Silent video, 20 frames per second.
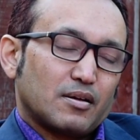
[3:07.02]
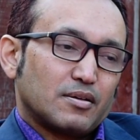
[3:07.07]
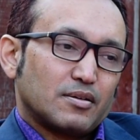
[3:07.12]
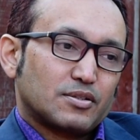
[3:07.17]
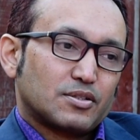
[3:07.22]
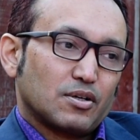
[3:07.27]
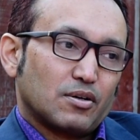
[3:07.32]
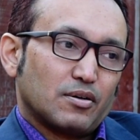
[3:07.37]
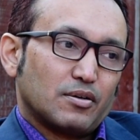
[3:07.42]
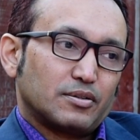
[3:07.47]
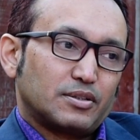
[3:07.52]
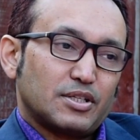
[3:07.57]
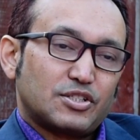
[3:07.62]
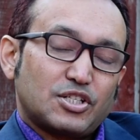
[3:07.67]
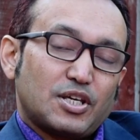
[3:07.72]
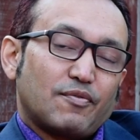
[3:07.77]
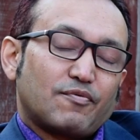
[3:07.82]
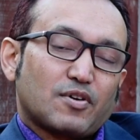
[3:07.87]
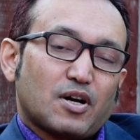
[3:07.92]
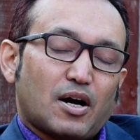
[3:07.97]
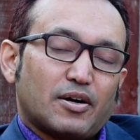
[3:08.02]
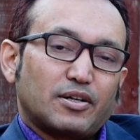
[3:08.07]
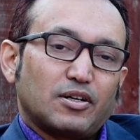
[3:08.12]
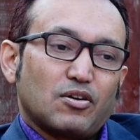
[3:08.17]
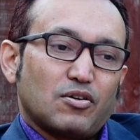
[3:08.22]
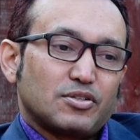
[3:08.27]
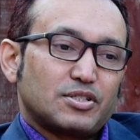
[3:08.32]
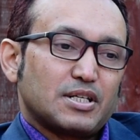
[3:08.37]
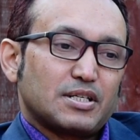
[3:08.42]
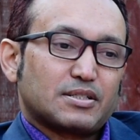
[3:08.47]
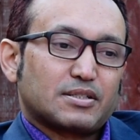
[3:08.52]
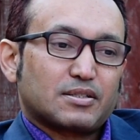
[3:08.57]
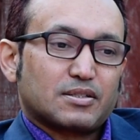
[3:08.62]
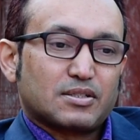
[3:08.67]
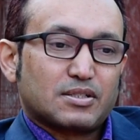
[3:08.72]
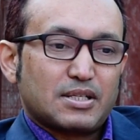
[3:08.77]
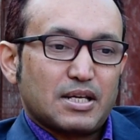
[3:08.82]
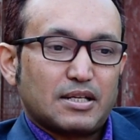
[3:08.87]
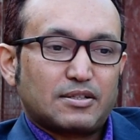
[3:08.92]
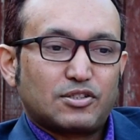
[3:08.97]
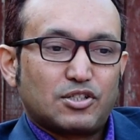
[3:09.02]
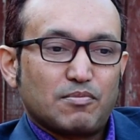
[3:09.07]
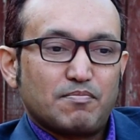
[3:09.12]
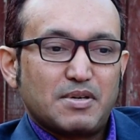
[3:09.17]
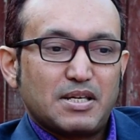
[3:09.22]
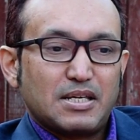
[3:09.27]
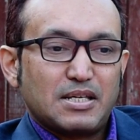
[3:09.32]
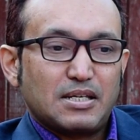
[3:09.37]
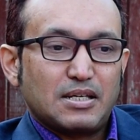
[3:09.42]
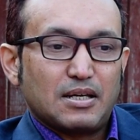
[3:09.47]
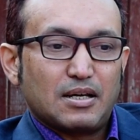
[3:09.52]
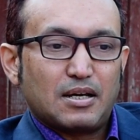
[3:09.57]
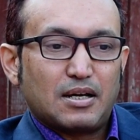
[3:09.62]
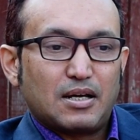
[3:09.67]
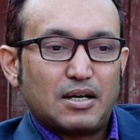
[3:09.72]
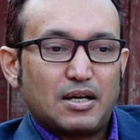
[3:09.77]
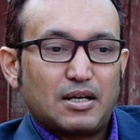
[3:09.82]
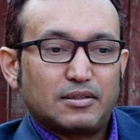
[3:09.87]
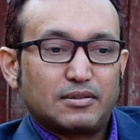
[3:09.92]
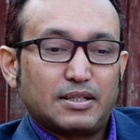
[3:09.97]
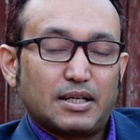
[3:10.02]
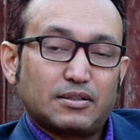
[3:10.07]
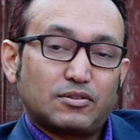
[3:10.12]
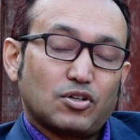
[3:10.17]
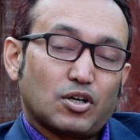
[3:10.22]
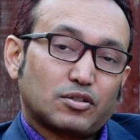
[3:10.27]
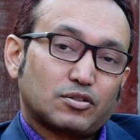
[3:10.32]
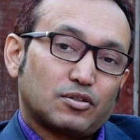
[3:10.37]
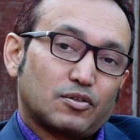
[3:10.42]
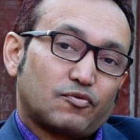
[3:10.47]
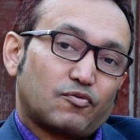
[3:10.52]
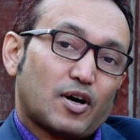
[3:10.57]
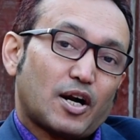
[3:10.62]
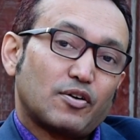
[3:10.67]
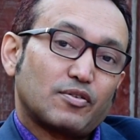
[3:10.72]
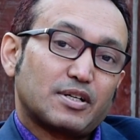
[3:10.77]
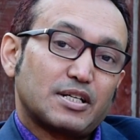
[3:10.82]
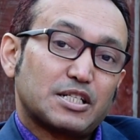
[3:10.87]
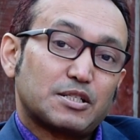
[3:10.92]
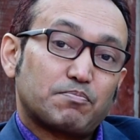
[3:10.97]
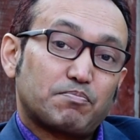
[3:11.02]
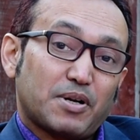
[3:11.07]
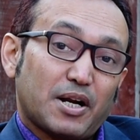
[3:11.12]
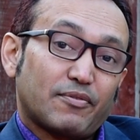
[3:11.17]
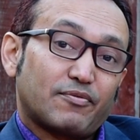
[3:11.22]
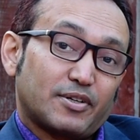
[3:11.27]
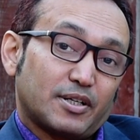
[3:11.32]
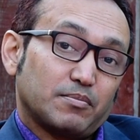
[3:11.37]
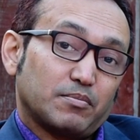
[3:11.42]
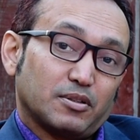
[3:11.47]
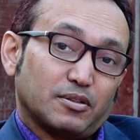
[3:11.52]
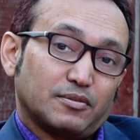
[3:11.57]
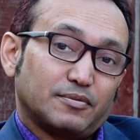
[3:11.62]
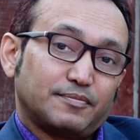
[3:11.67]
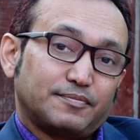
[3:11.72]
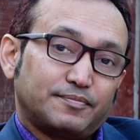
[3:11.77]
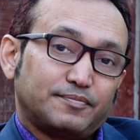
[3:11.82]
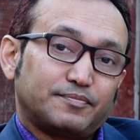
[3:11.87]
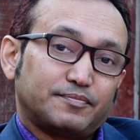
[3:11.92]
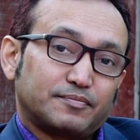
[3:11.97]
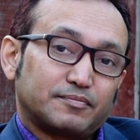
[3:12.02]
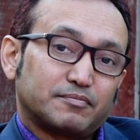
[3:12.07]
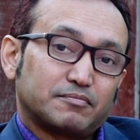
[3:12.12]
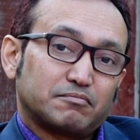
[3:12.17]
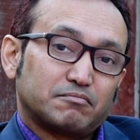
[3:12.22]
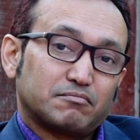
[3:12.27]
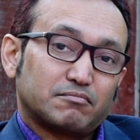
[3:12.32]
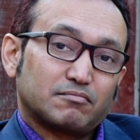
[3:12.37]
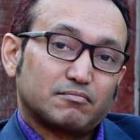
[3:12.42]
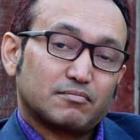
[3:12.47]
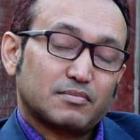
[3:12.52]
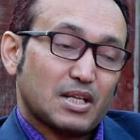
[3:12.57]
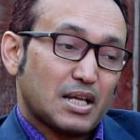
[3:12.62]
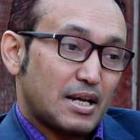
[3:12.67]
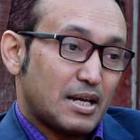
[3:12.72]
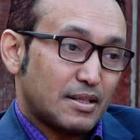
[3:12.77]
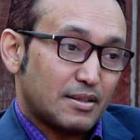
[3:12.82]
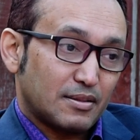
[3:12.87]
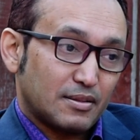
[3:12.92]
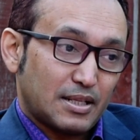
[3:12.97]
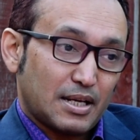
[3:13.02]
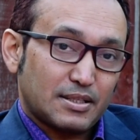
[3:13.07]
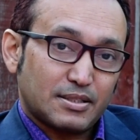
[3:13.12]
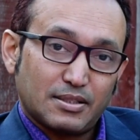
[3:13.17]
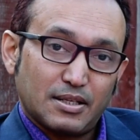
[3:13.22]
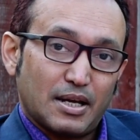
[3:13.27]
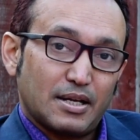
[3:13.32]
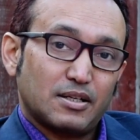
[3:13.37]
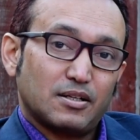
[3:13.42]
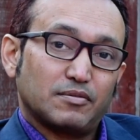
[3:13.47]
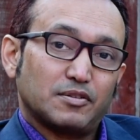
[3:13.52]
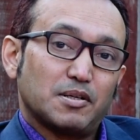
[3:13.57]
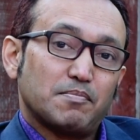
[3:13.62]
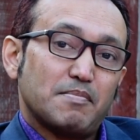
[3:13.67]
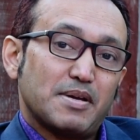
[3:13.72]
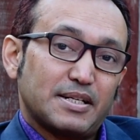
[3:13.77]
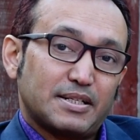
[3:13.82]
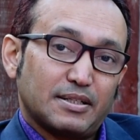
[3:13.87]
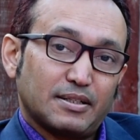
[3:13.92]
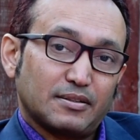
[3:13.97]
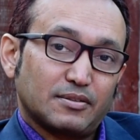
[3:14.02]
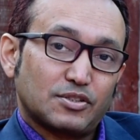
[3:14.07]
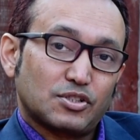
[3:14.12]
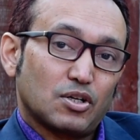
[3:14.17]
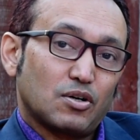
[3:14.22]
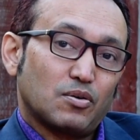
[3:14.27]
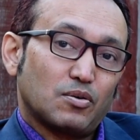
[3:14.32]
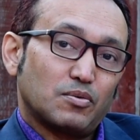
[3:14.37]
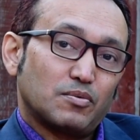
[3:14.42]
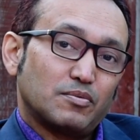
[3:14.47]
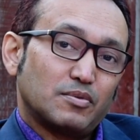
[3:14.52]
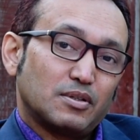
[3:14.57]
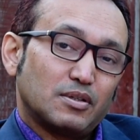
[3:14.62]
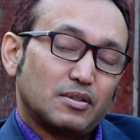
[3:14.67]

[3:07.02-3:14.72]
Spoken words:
So the chief cardiologist said to me that Dr. Farooq is preferable, and that's the end of the meeting. So